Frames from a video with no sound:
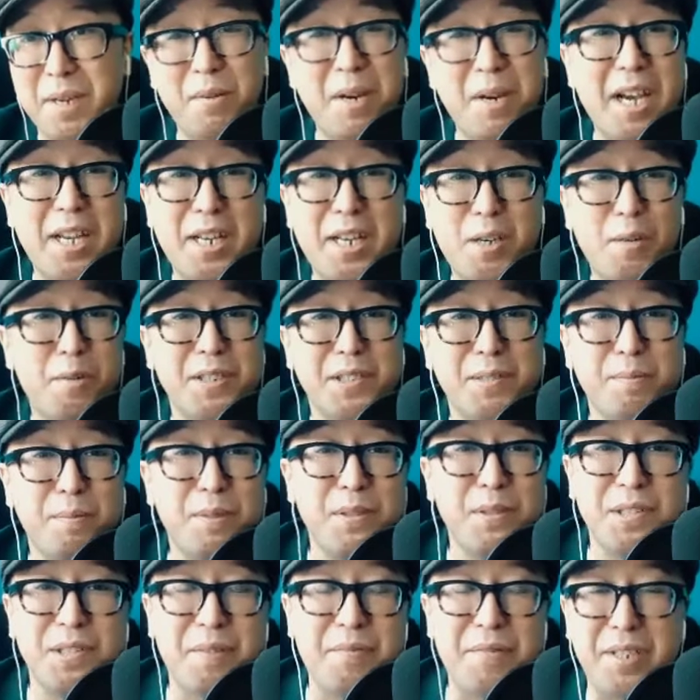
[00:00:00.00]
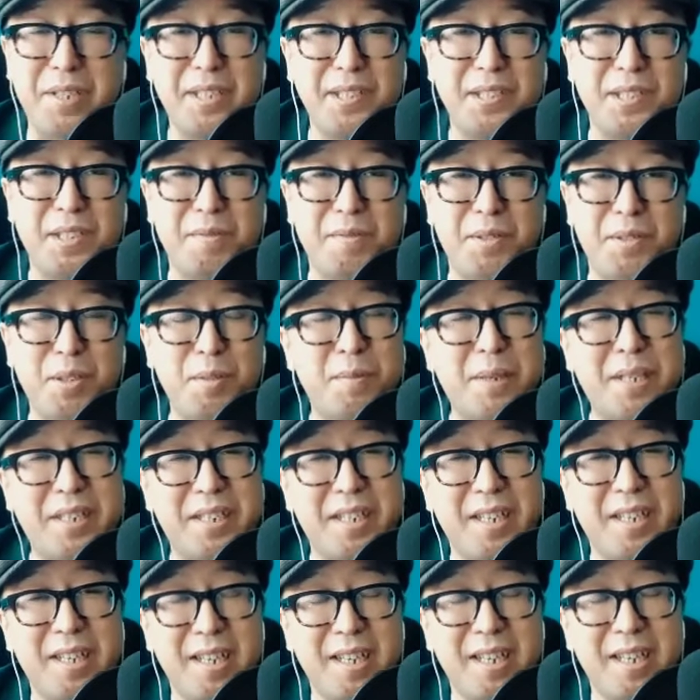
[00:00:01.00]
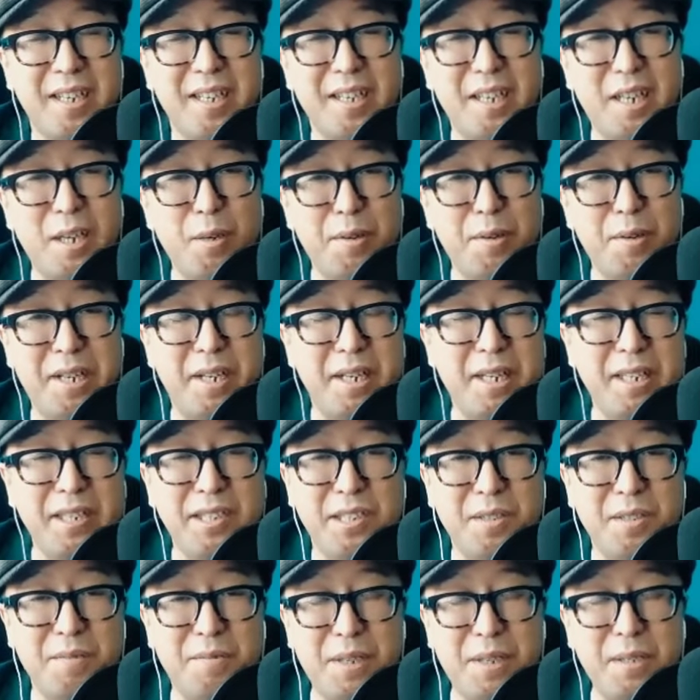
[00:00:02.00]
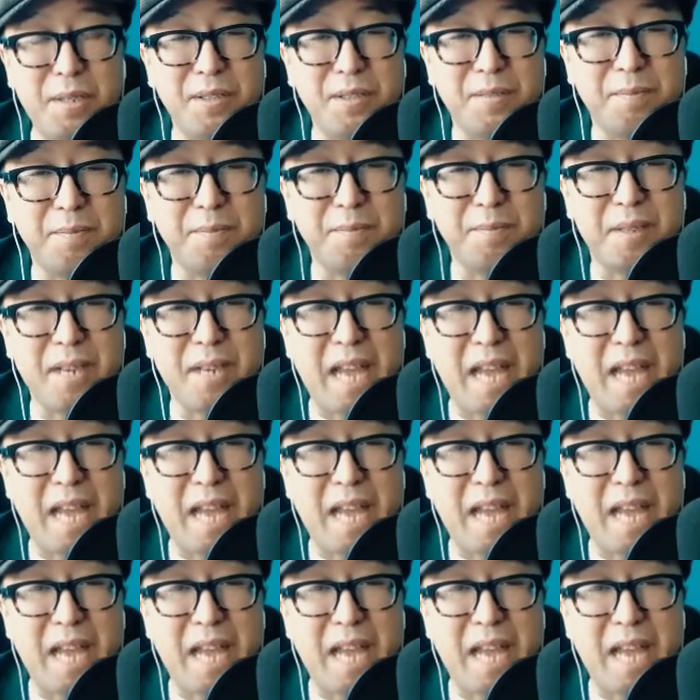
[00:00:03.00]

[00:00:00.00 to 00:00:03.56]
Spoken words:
I know we're supposed to have an interview, but you know, in our interviews,